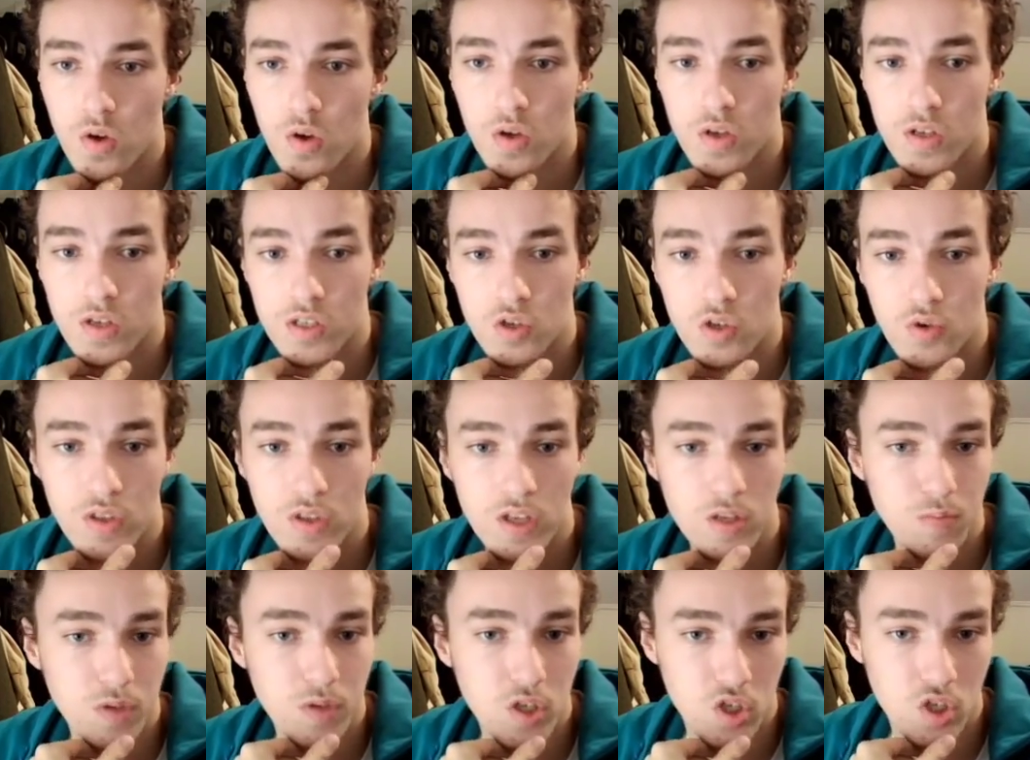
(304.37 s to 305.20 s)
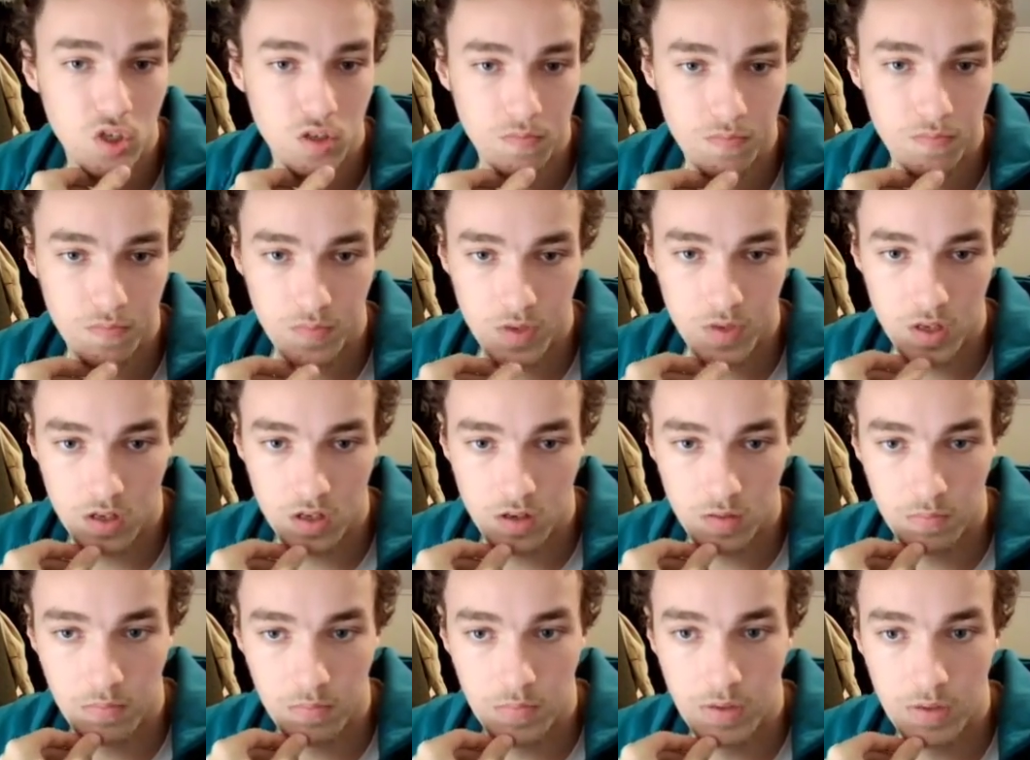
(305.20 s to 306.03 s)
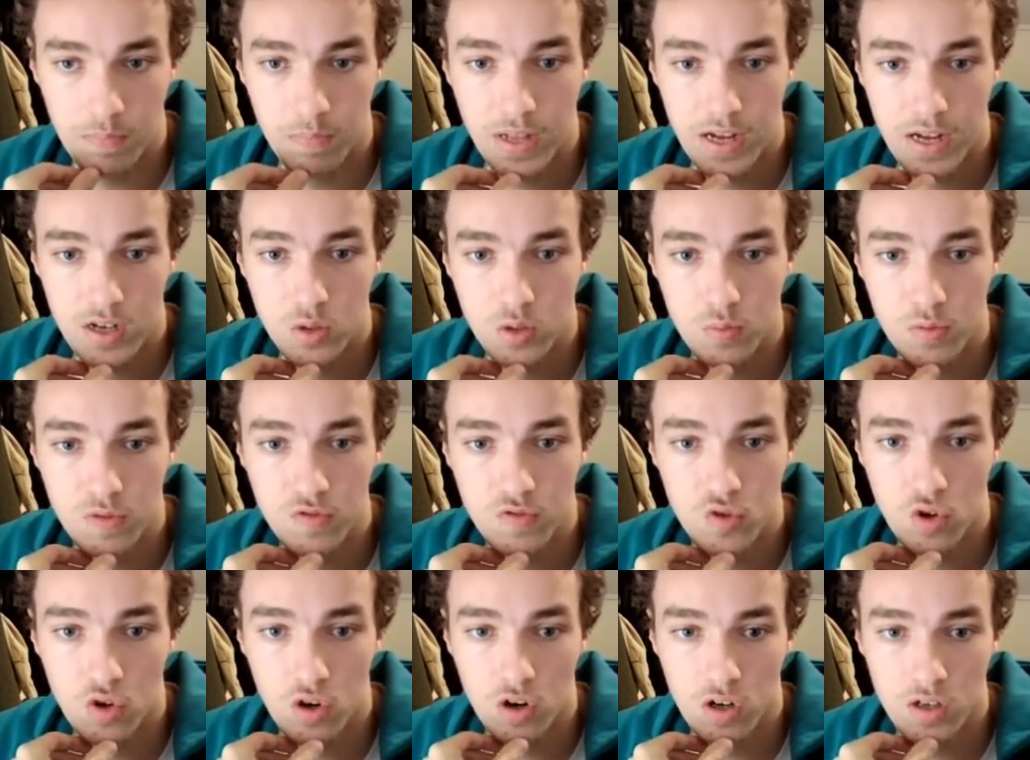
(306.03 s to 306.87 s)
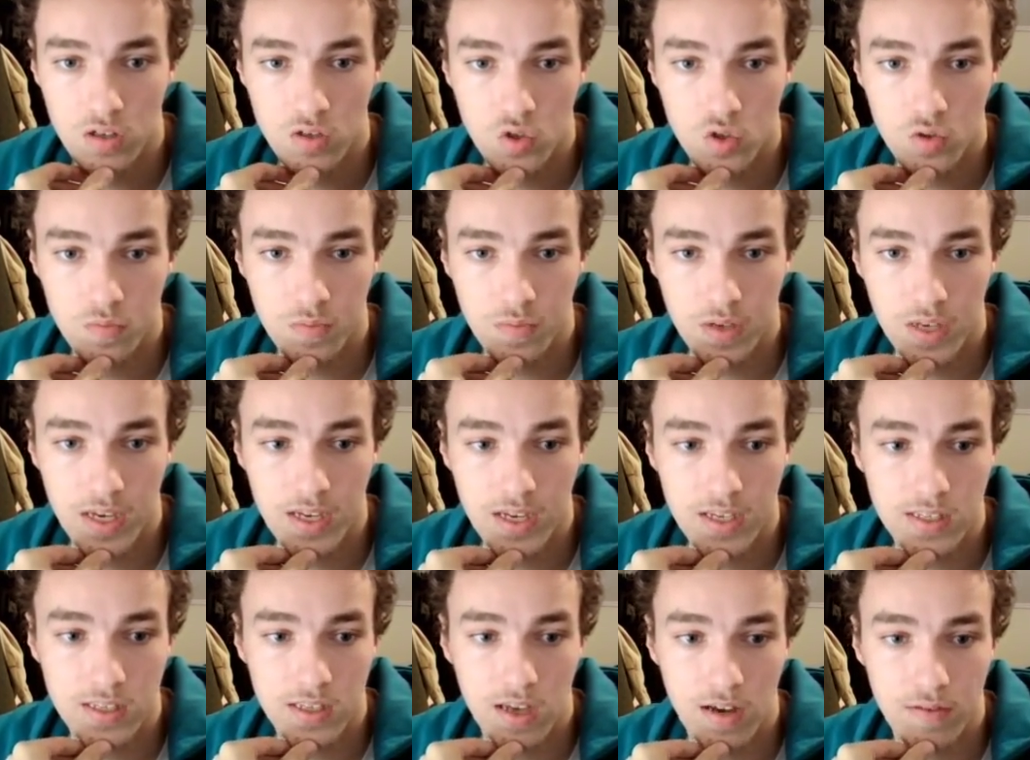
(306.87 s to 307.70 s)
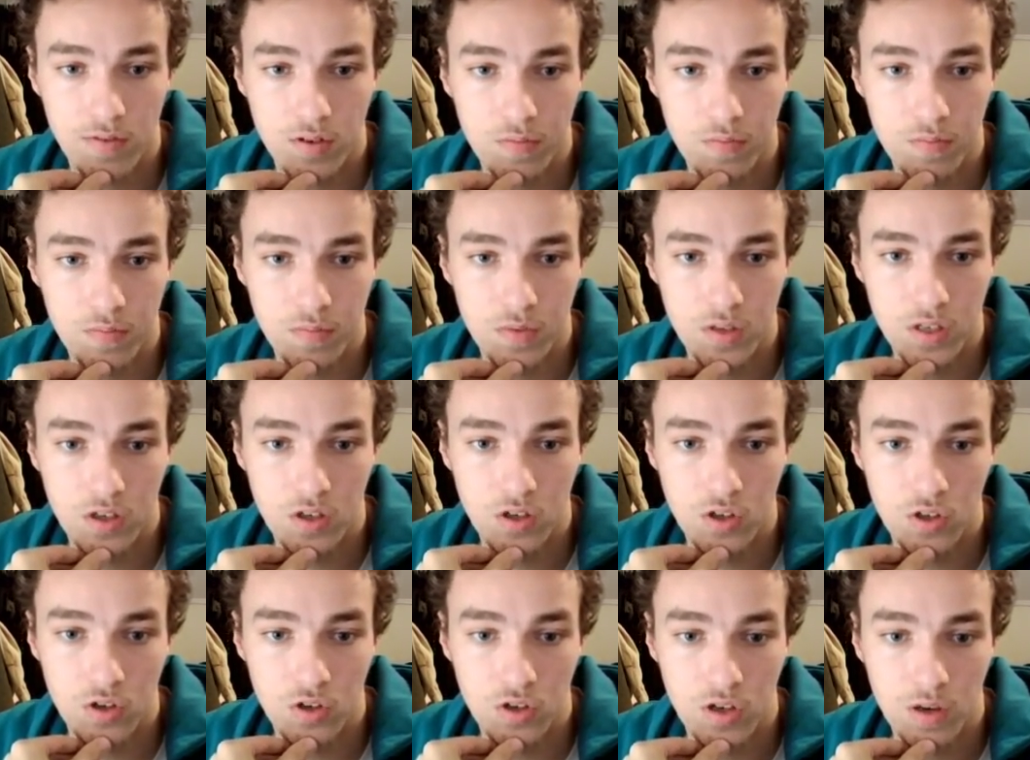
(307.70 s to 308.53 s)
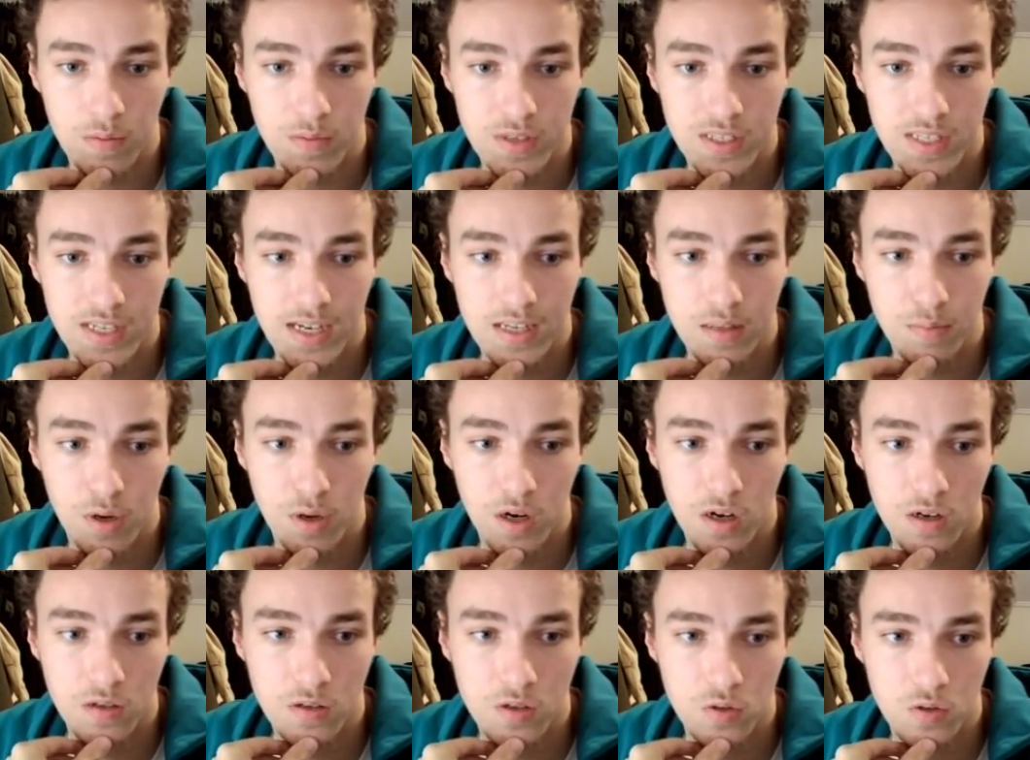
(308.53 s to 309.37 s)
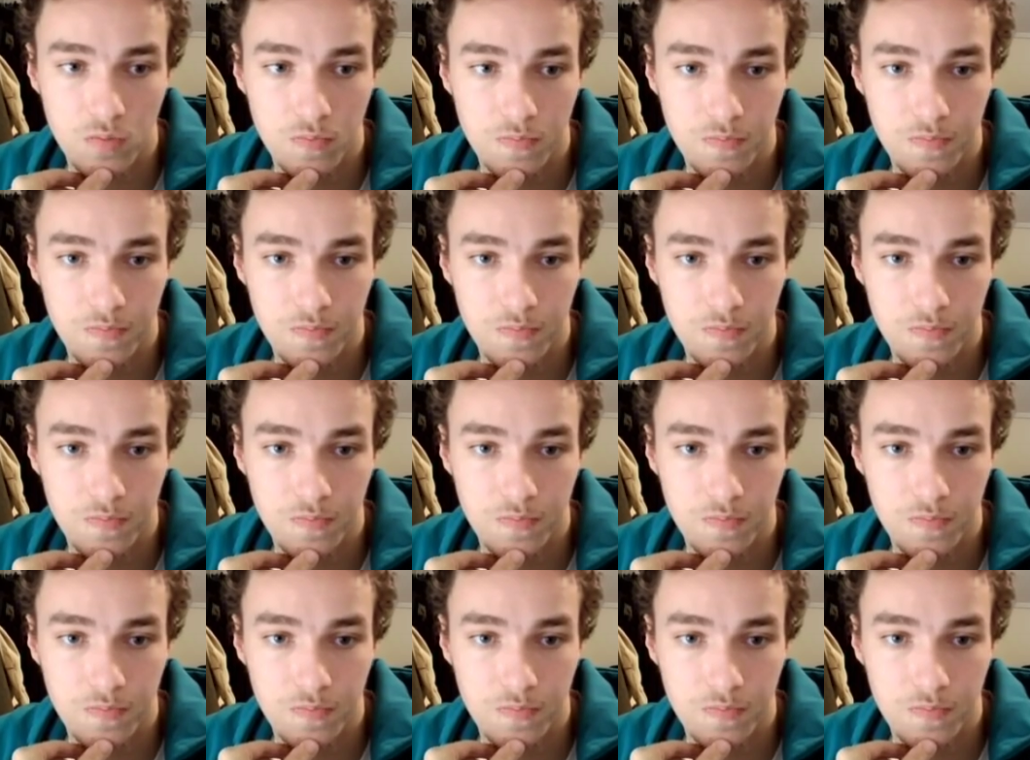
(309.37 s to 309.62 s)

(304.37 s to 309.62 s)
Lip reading: So in this position, black to move draws, king d7, you come inside the box.